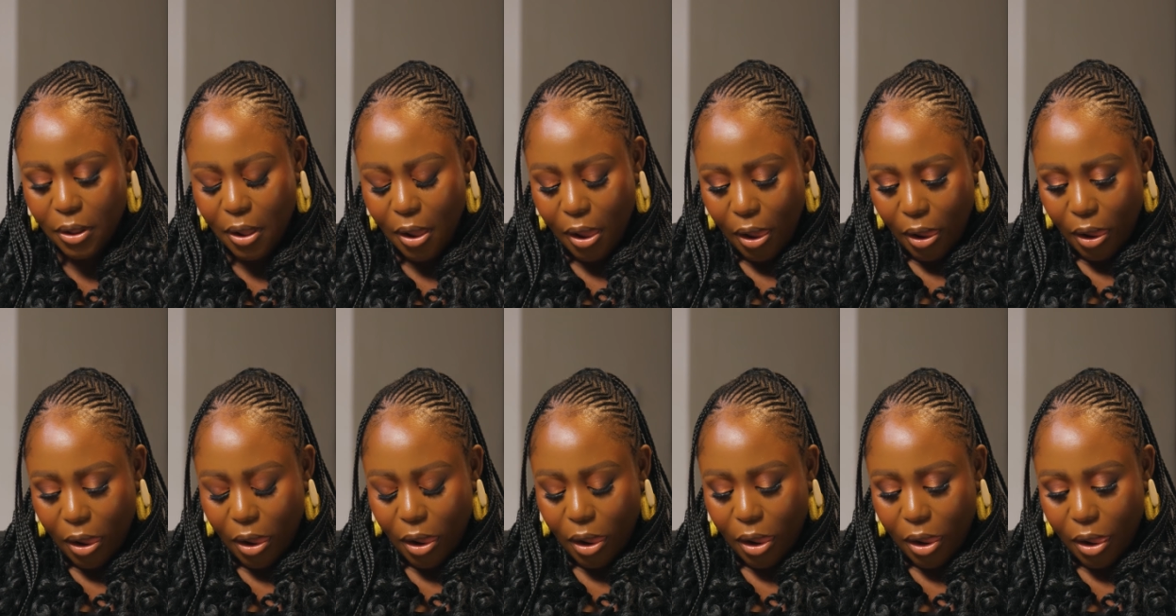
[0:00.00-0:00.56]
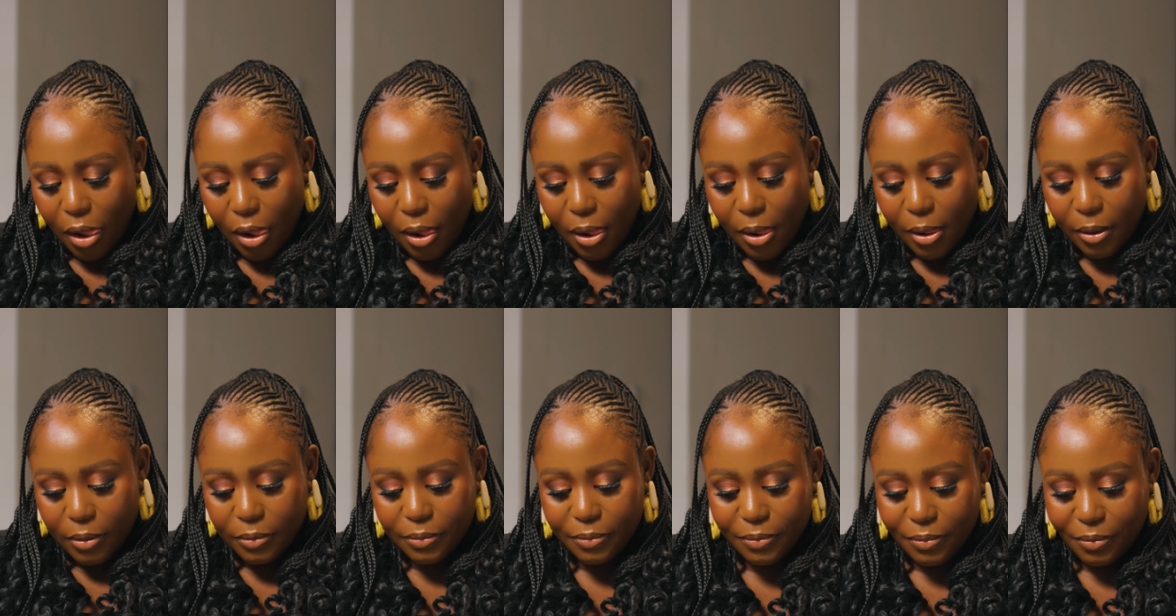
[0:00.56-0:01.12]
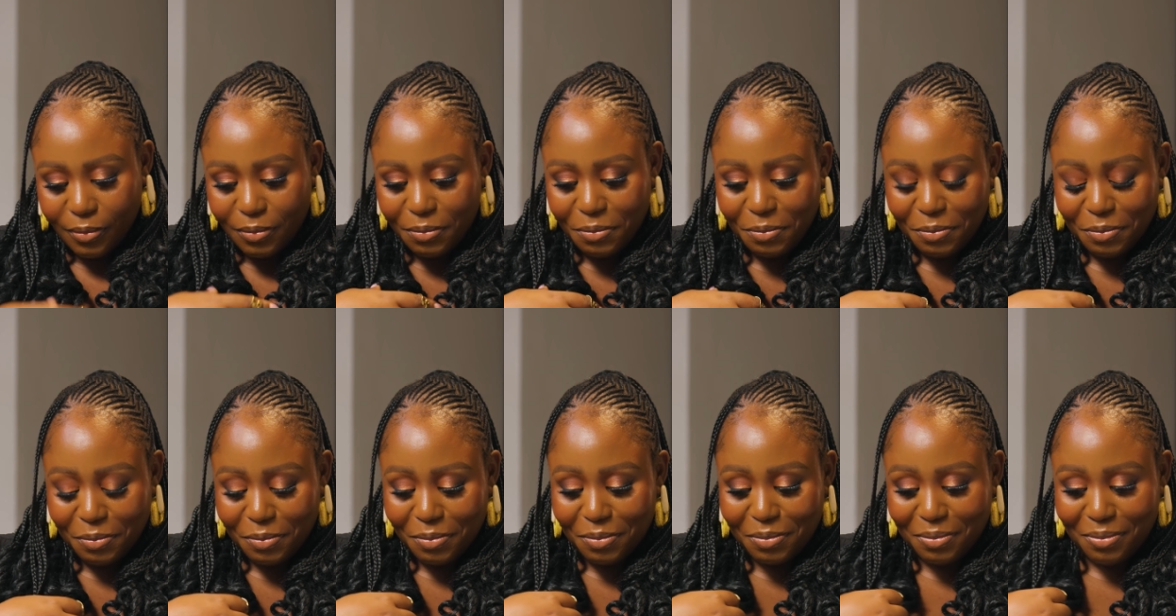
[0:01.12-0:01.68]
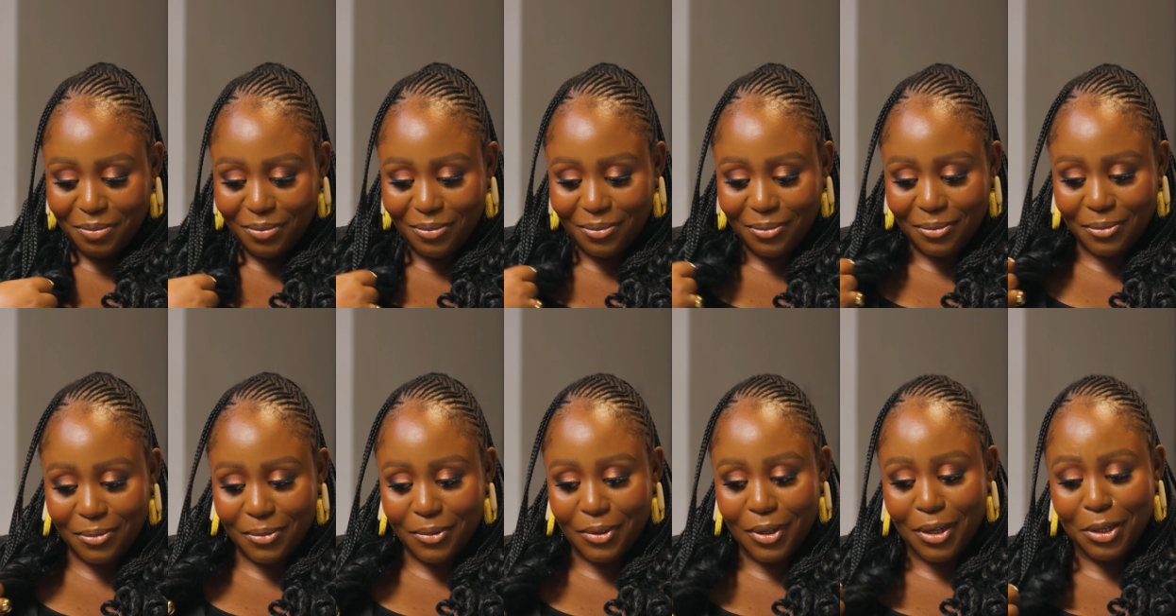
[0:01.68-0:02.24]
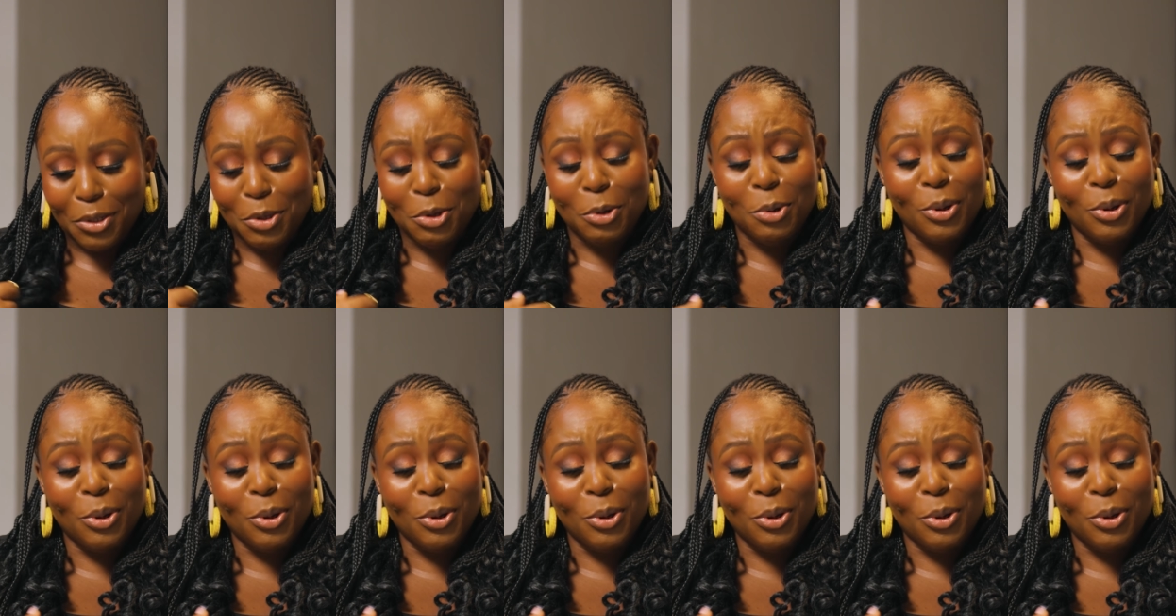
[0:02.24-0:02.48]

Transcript: And I'm like, okay, cool. All right.